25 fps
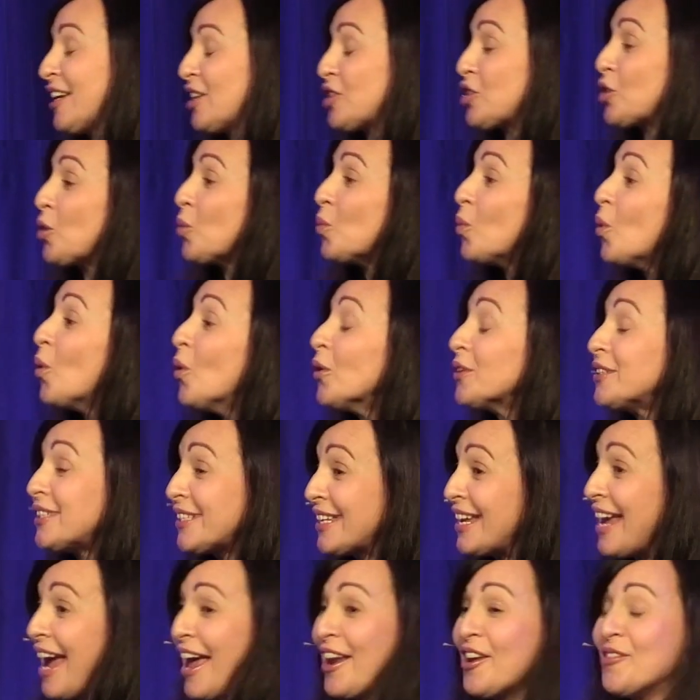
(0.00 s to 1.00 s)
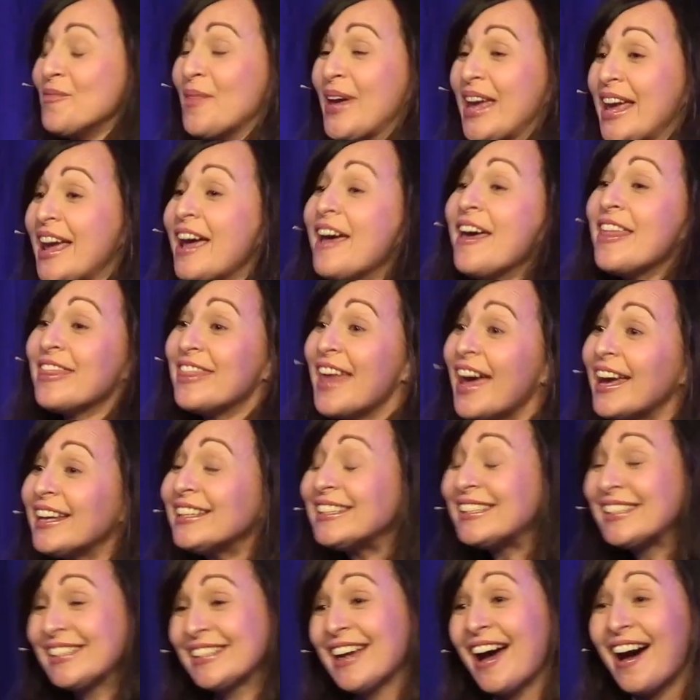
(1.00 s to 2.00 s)
towards the enemy, they
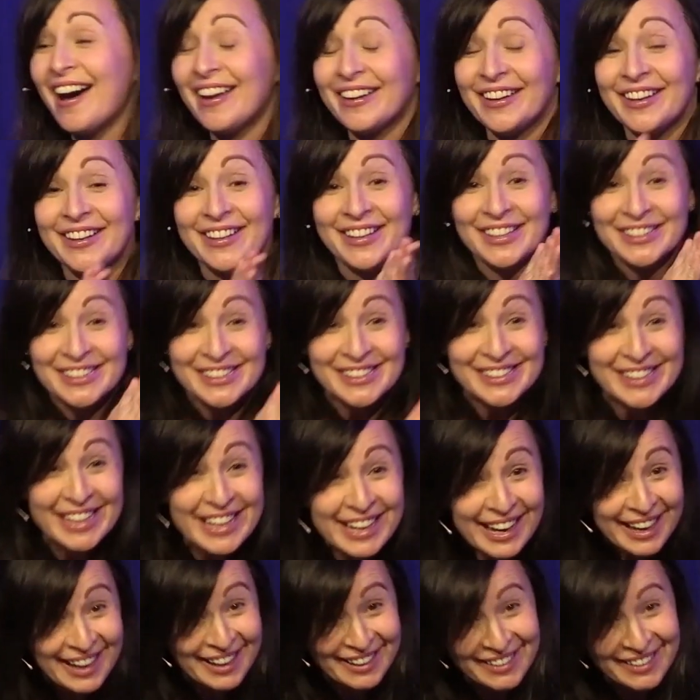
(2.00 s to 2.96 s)
started singing.